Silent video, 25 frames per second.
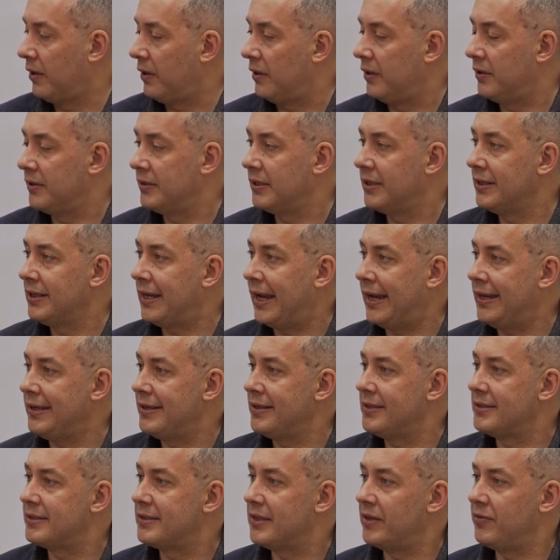In the
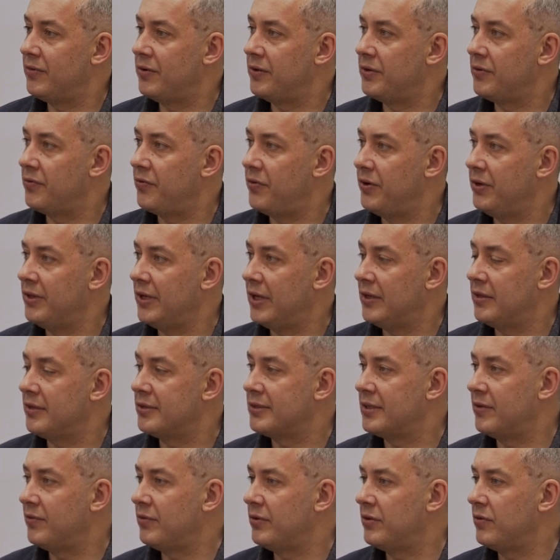1973,
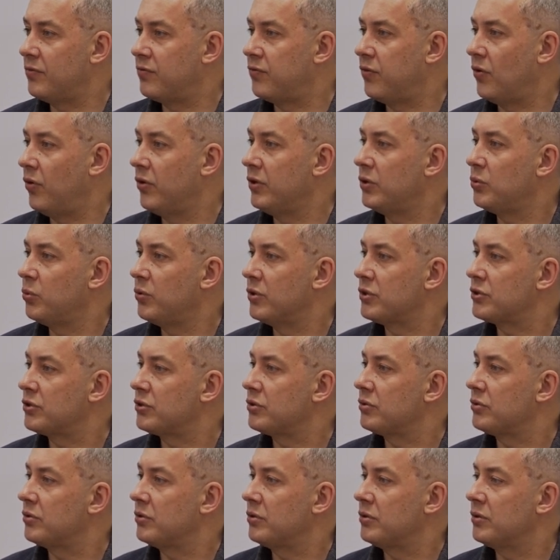1974, it
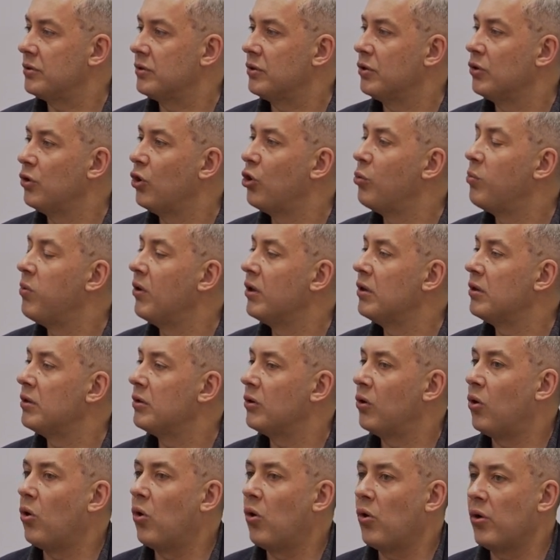was
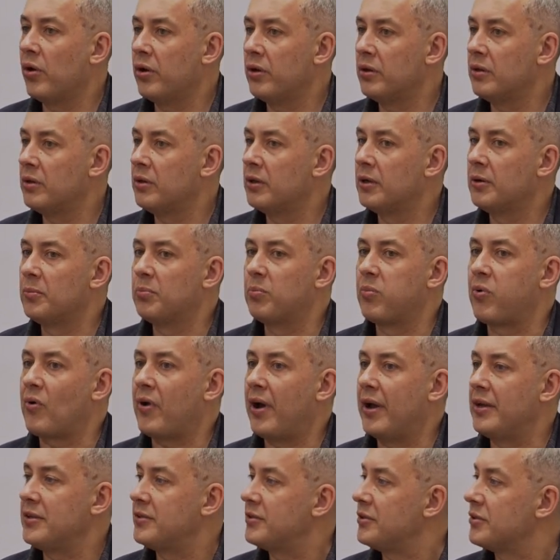global oil
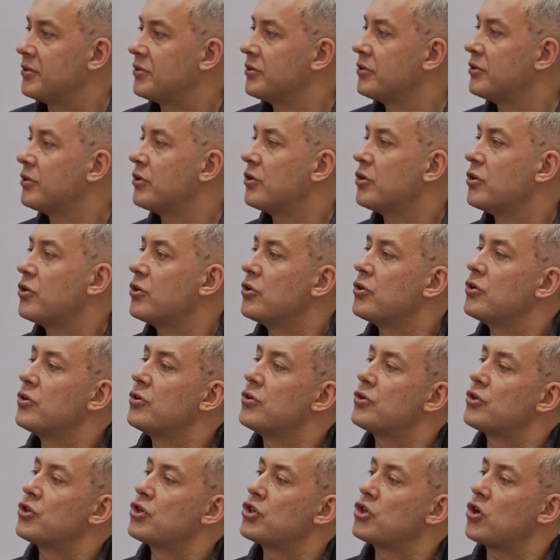prices
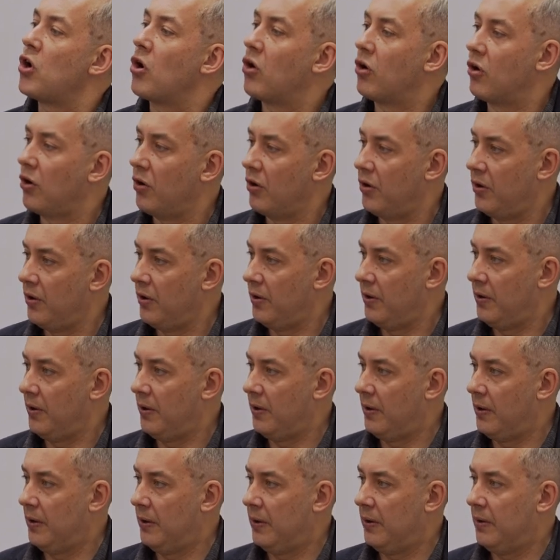shock.
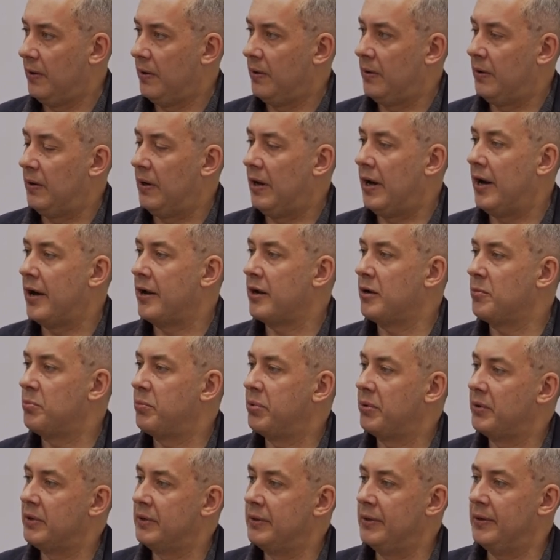Arab
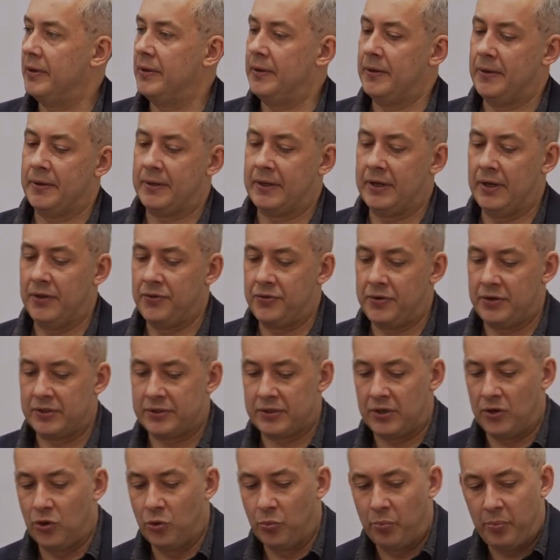uh,
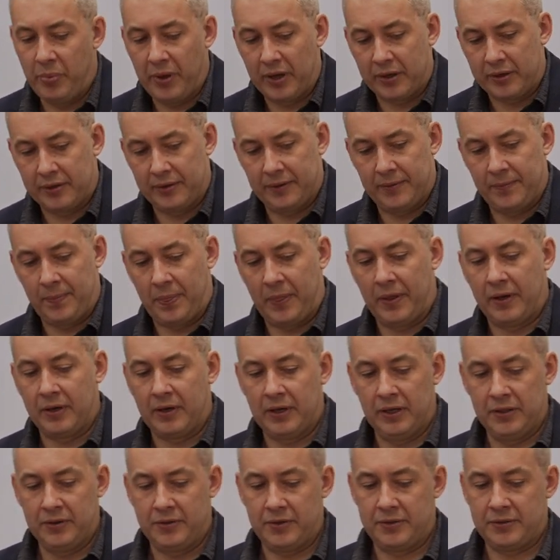countries, OPEC uh,
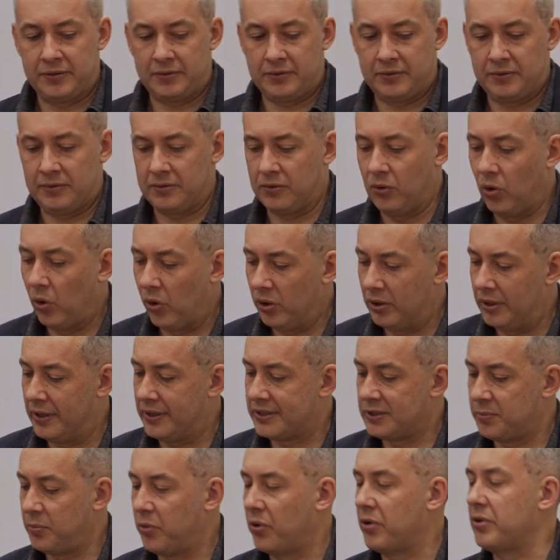countries, uh, oil
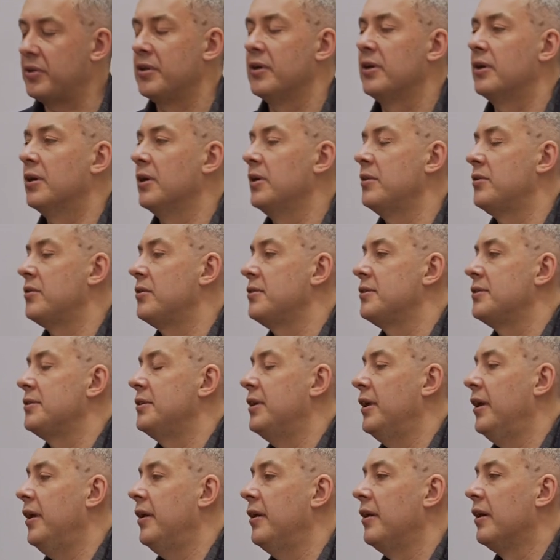exporting countries,
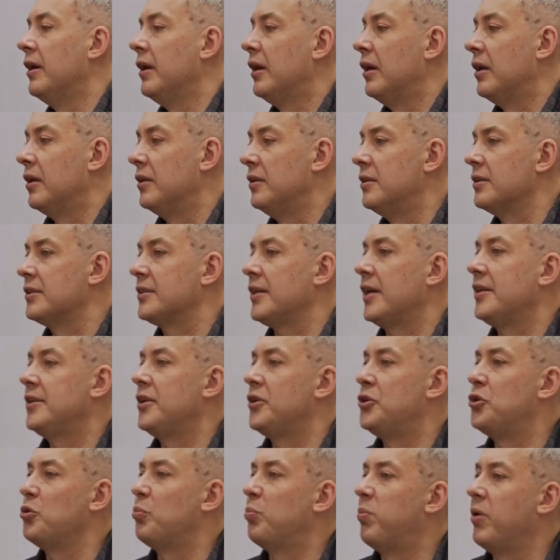they
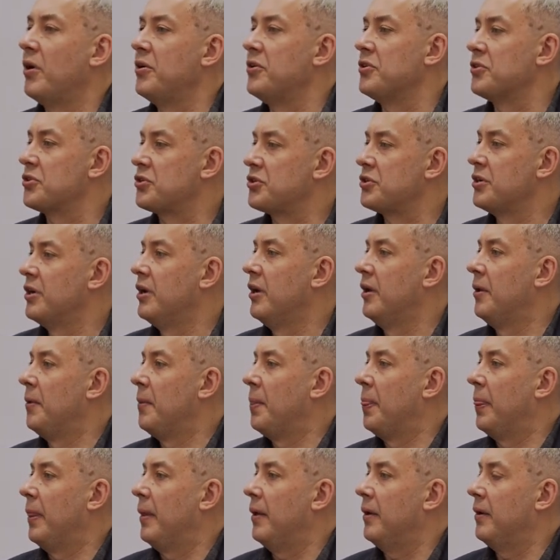decided to punish
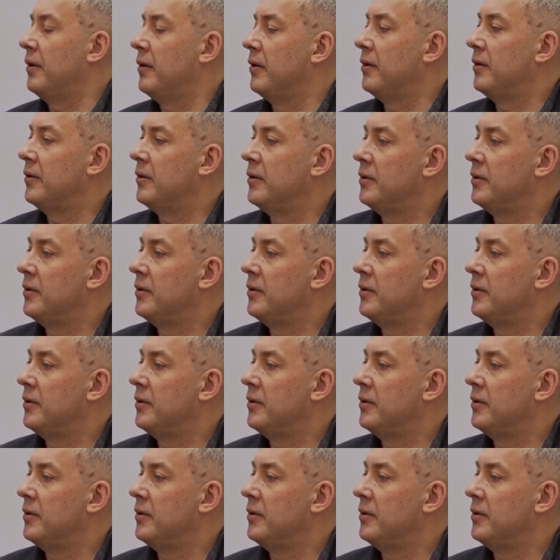uh,